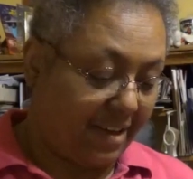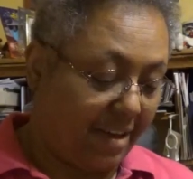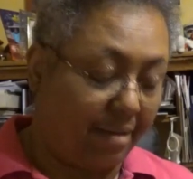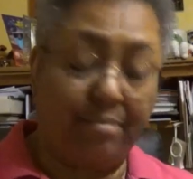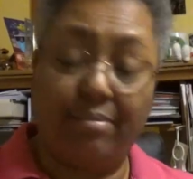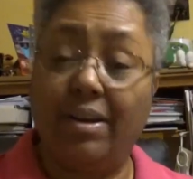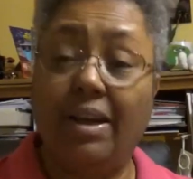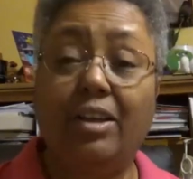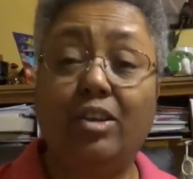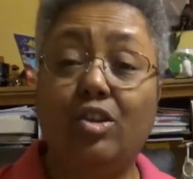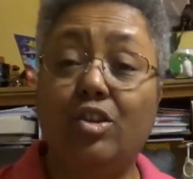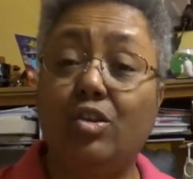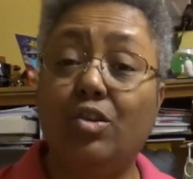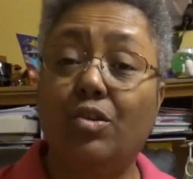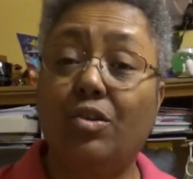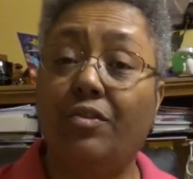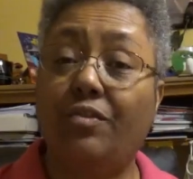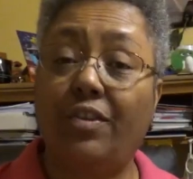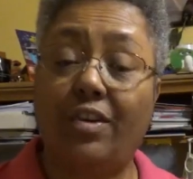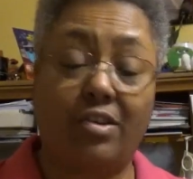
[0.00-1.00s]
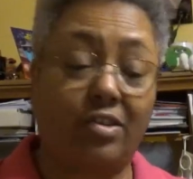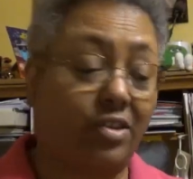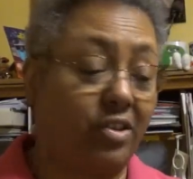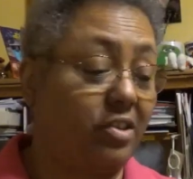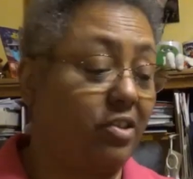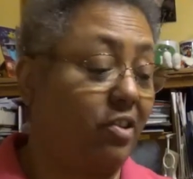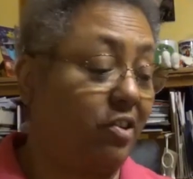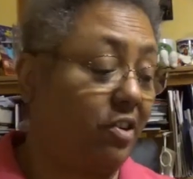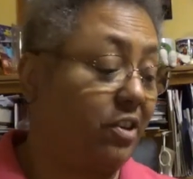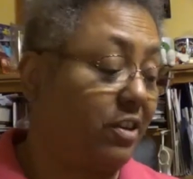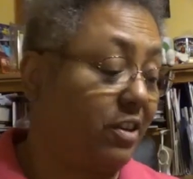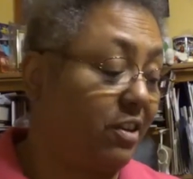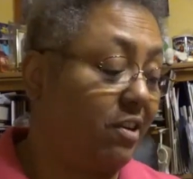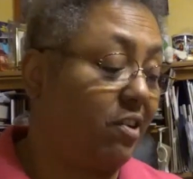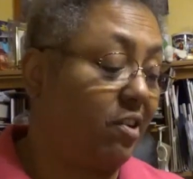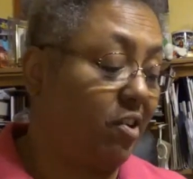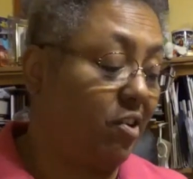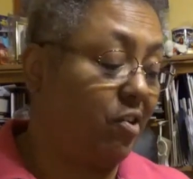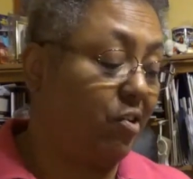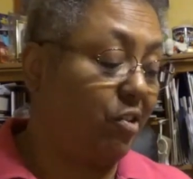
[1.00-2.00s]
I'm not sure if I'll start
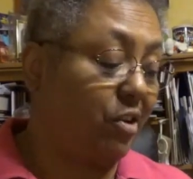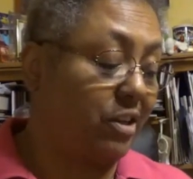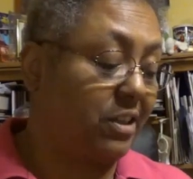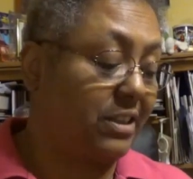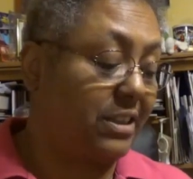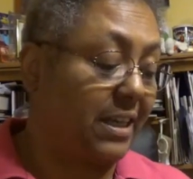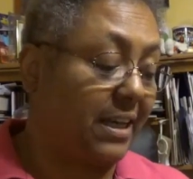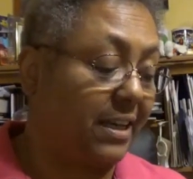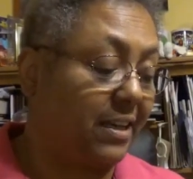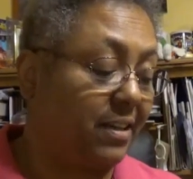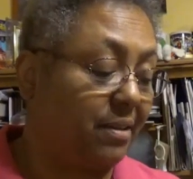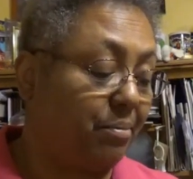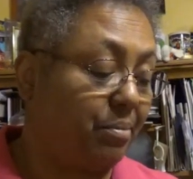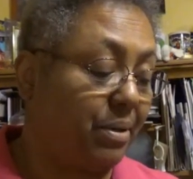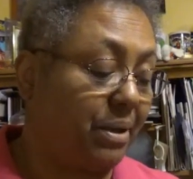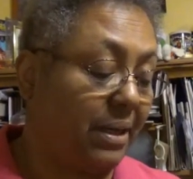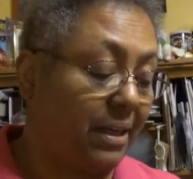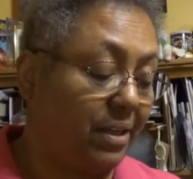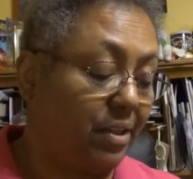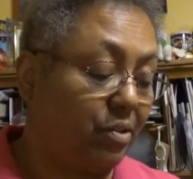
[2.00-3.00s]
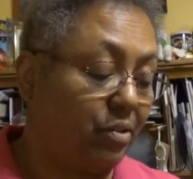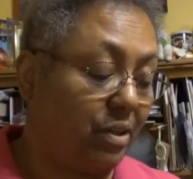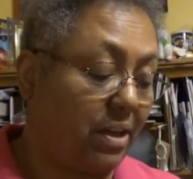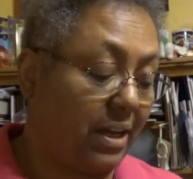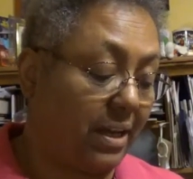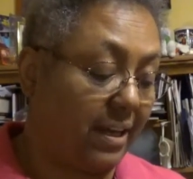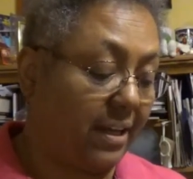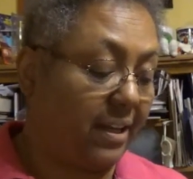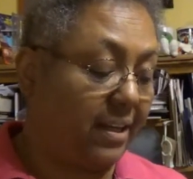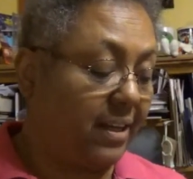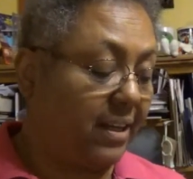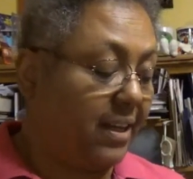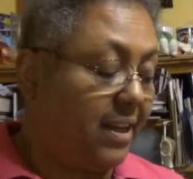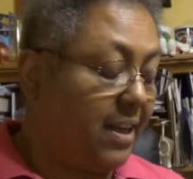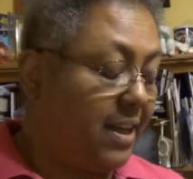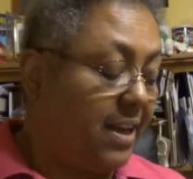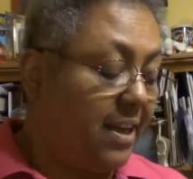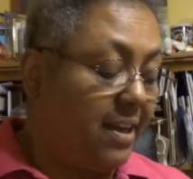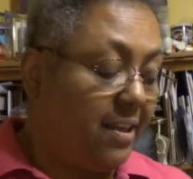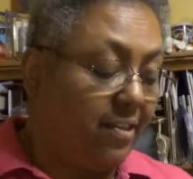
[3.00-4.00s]
her exactly, but I do like it.
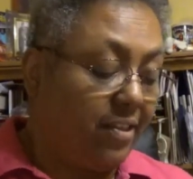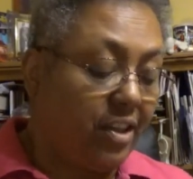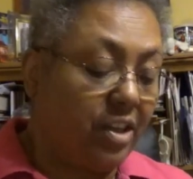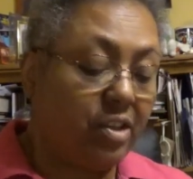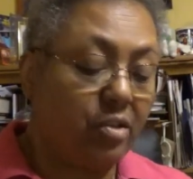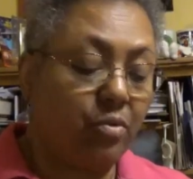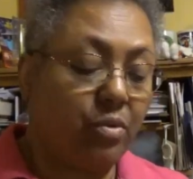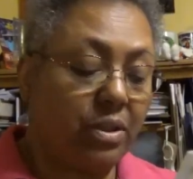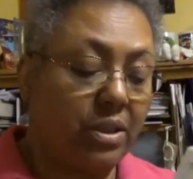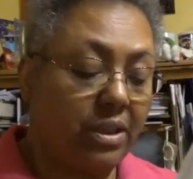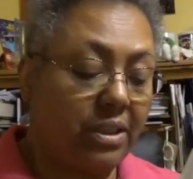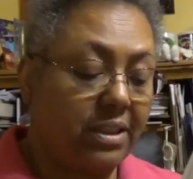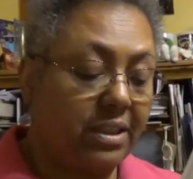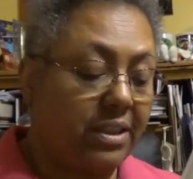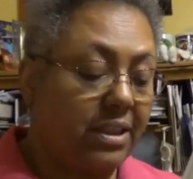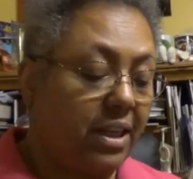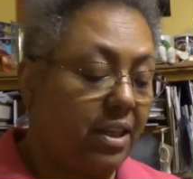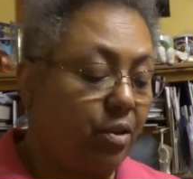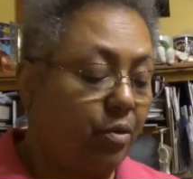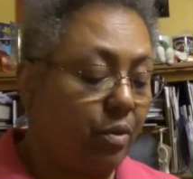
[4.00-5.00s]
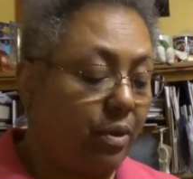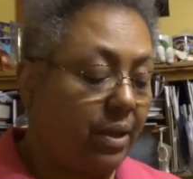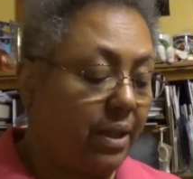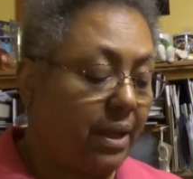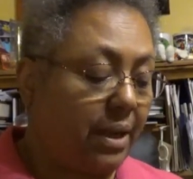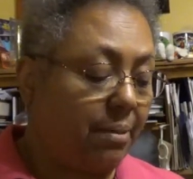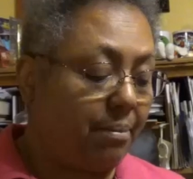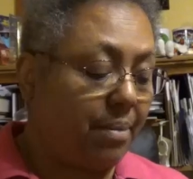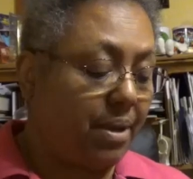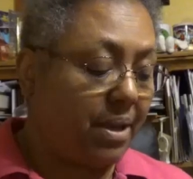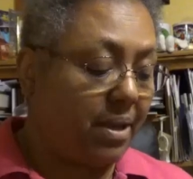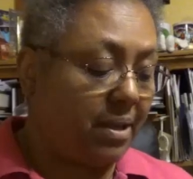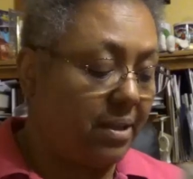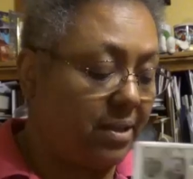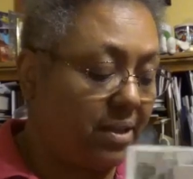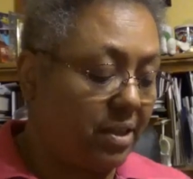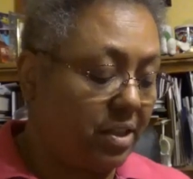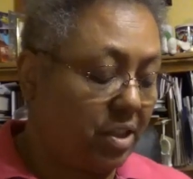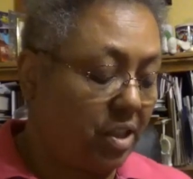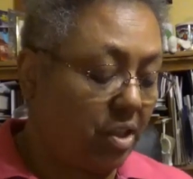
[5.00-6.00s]
This one is another one that I may
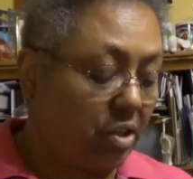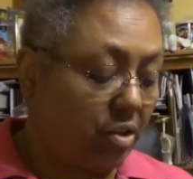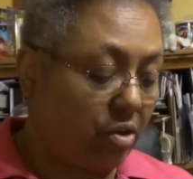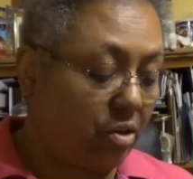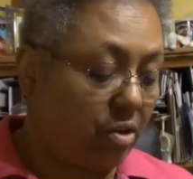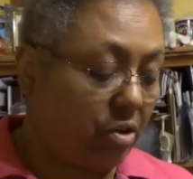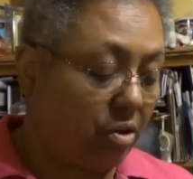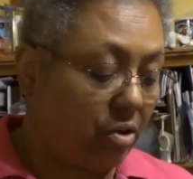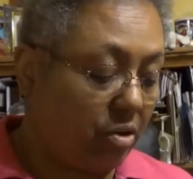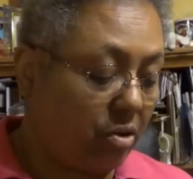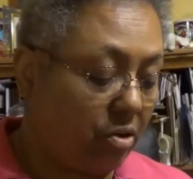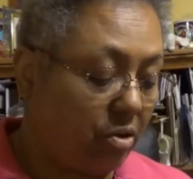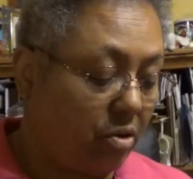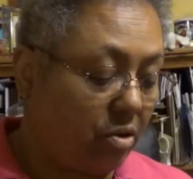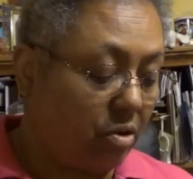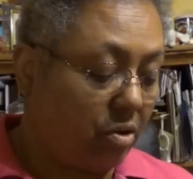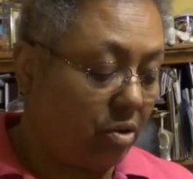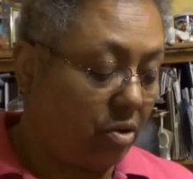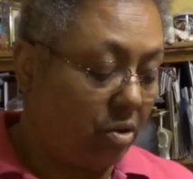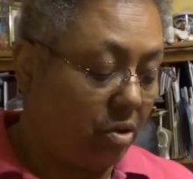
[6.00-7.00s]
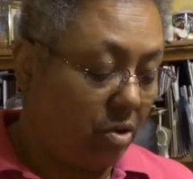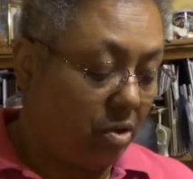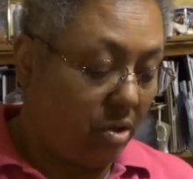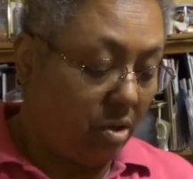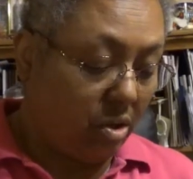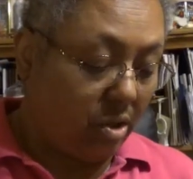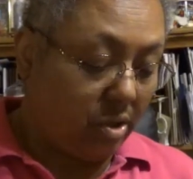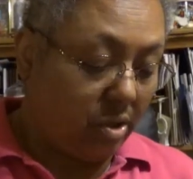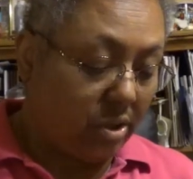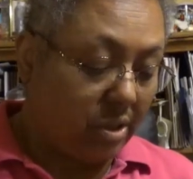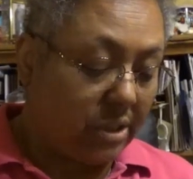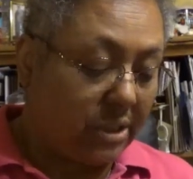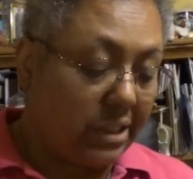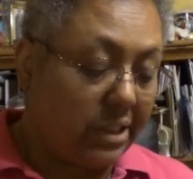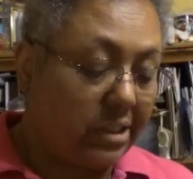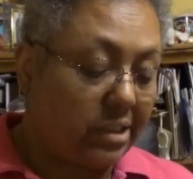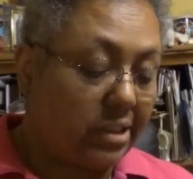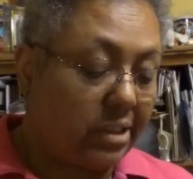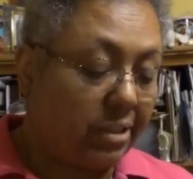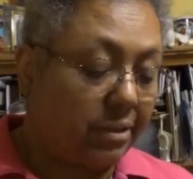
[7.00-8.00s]
consider
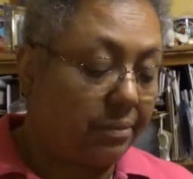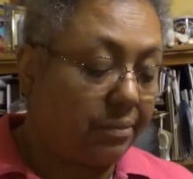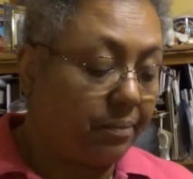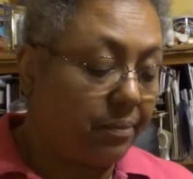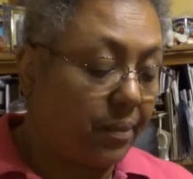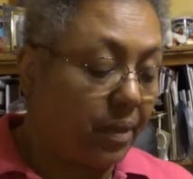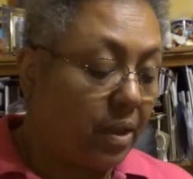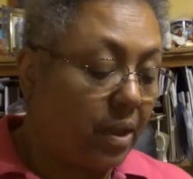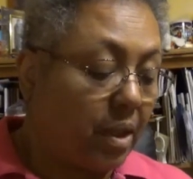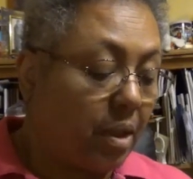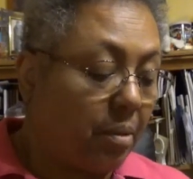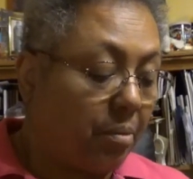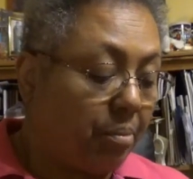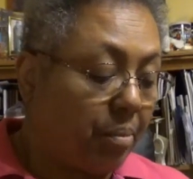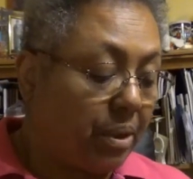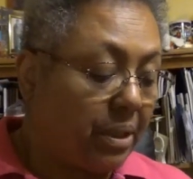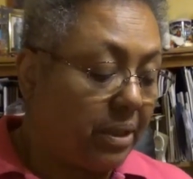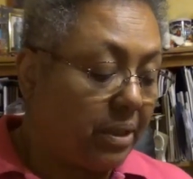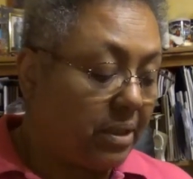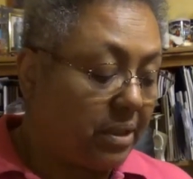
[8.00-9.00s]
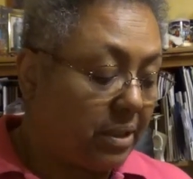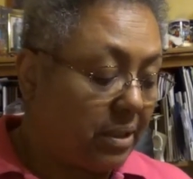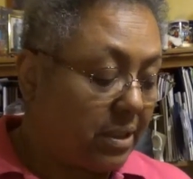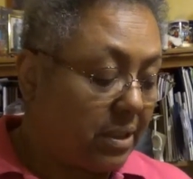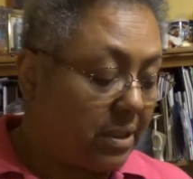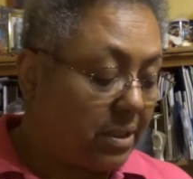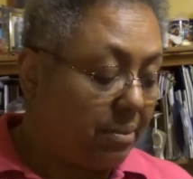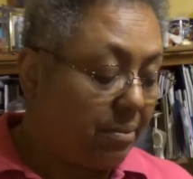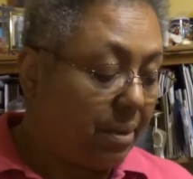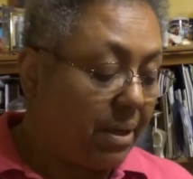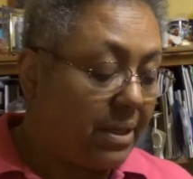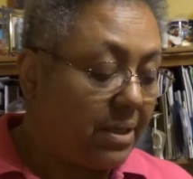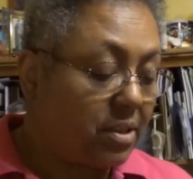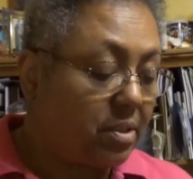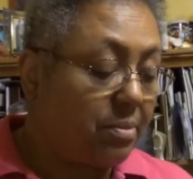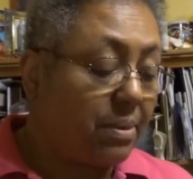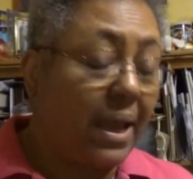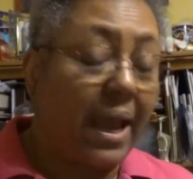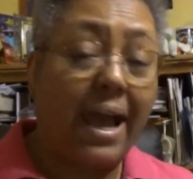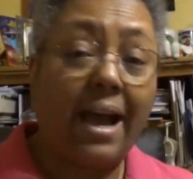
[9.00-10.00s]
stitching, but it's just amazing
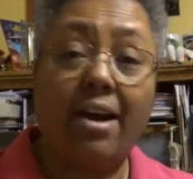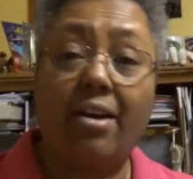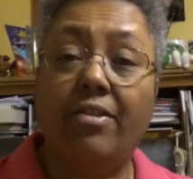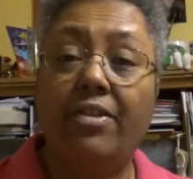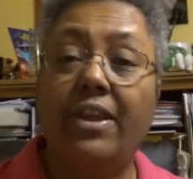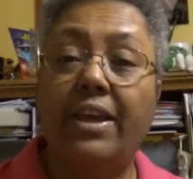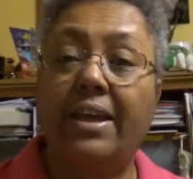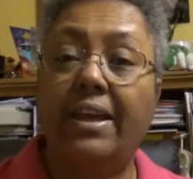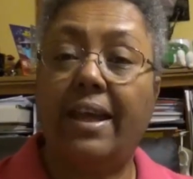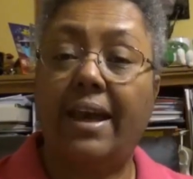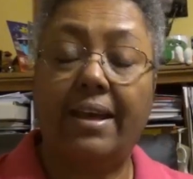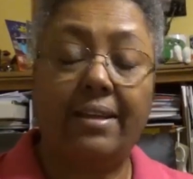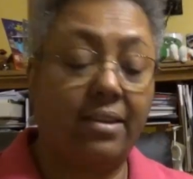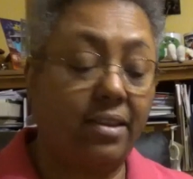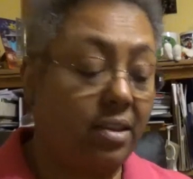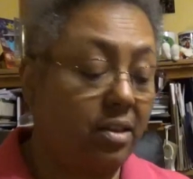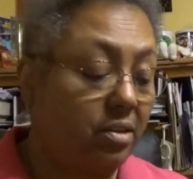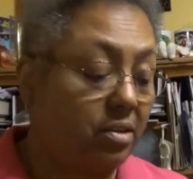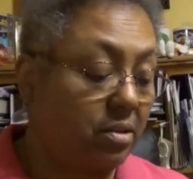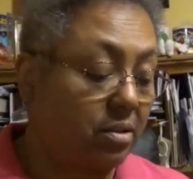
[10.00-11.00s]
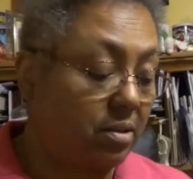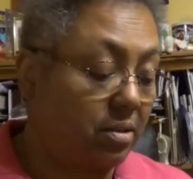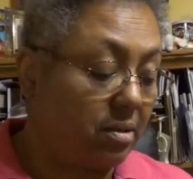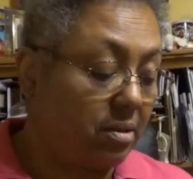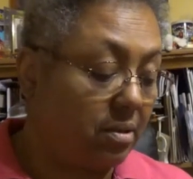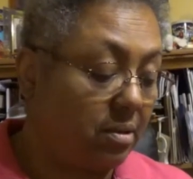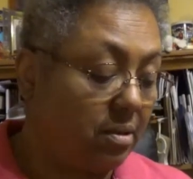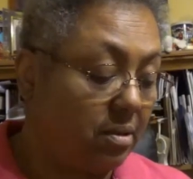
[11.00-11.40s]
to me how they got this